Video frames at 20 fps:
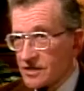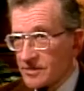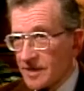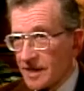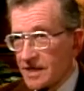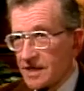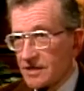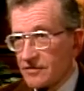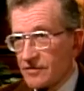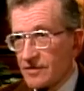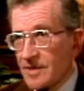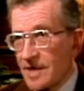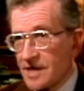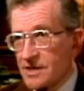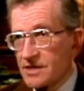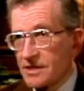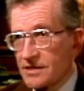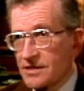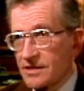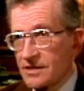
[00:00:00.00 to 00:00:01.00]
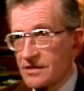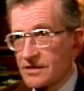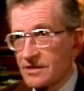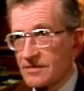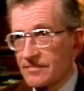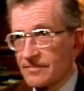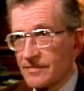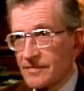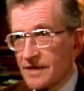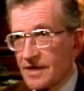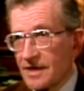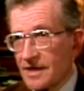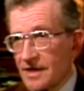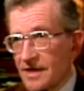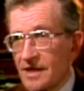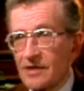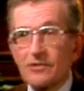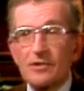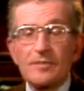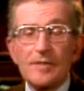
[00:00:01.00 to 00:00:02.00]
by the information system.
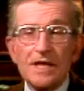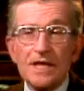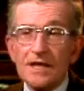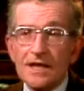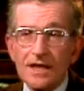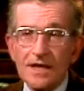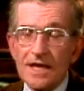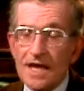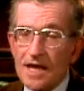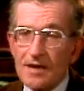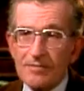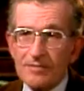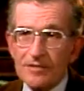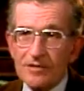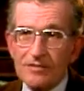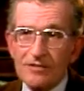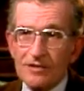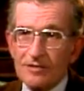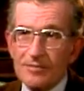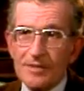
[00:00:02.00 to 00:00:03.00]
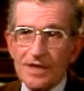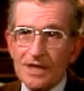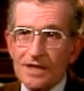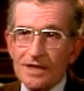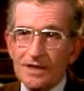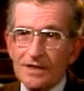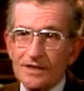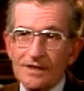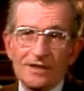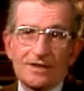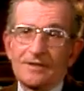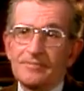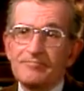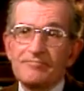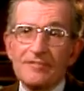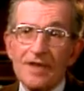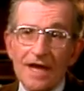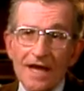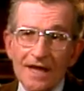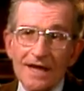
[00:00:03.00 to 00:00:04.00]
It would be condemned for being
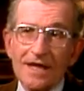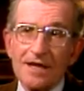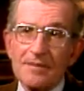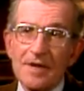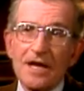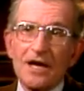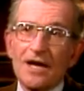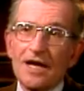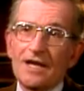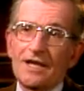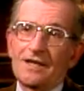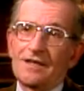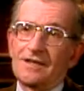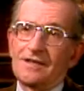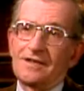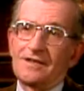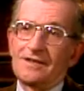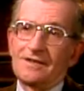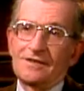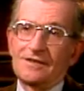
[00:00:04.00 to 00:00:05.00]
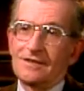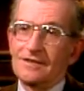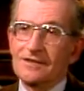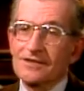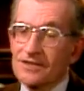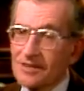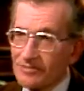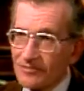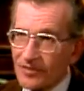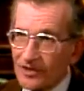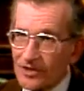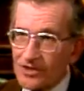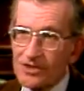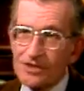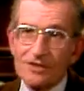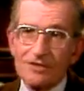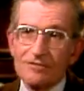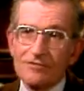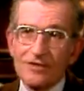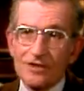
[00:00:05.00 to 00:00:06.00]
anti-American or
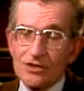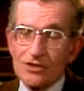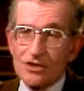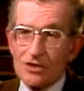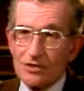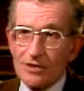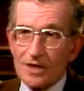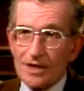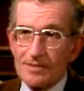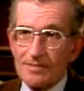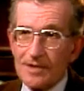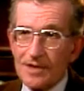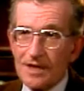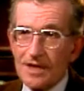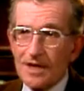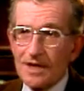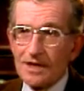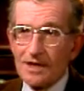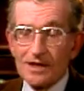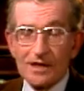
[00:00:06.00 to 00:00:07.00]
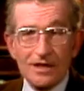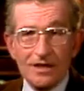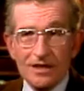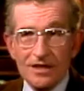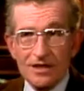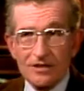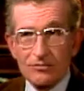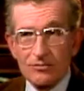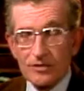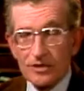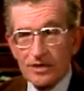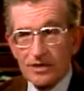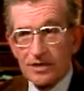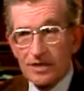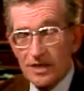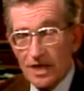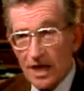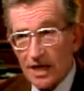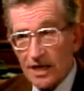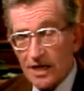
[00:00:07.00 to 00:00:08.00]
subversive and so on. It would
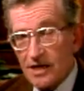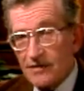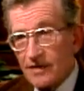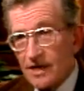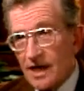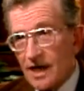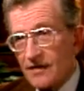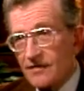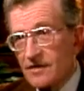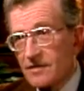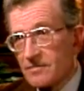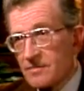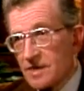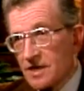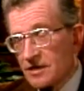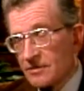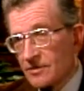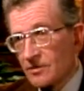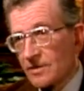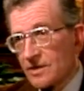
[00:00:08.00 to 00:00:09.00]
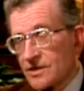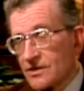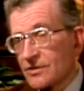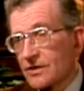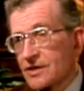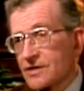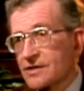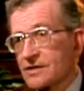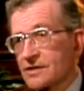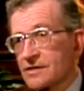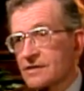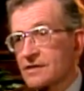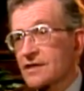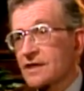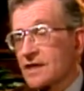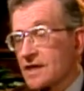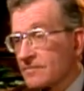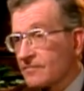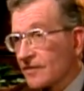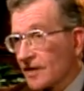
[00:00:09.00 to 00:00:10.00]
not even have the minimal resources to
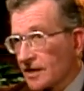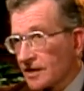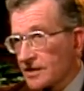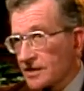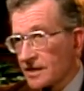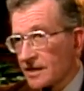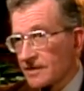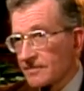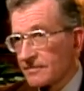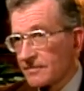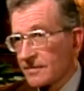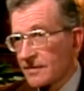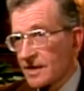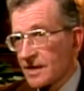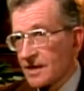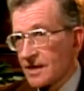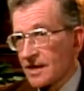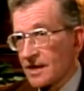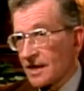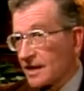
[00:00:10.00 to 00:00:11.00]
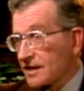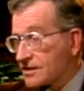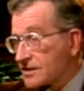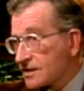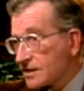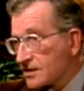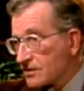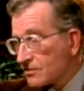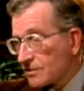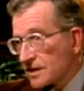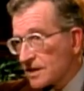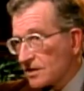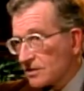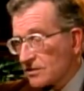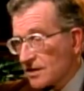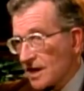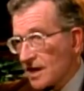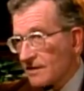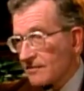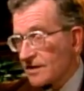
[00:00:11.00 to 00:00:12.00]
keep functioning. And since we don't
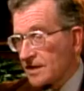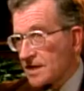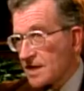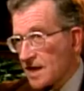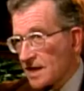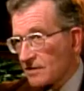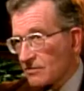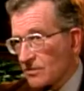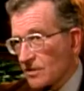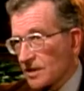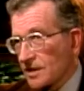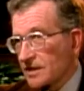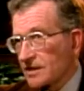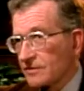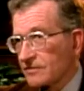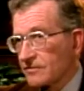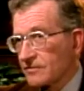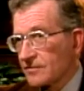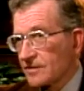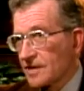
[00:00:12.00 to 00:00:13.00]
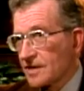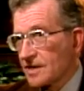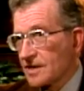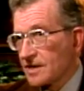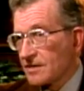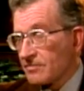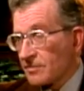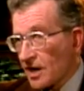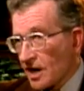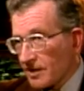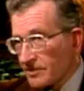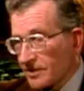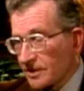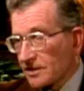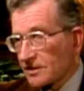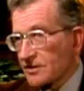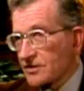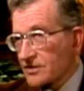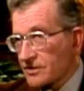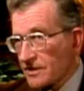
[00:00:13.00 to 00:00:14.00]
have a network of
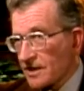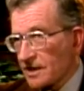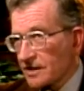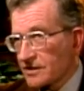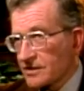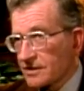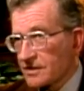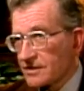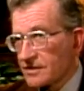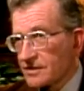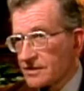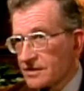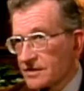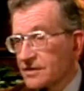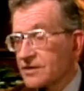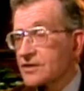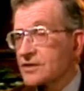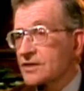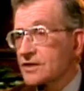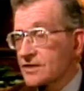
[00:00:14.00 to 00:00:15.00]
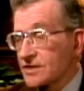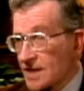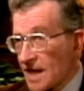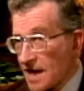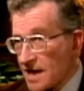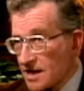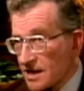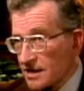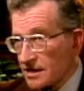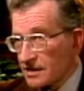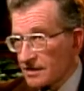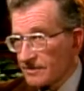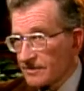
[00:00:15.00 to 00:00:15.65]
popular structures to sustain it,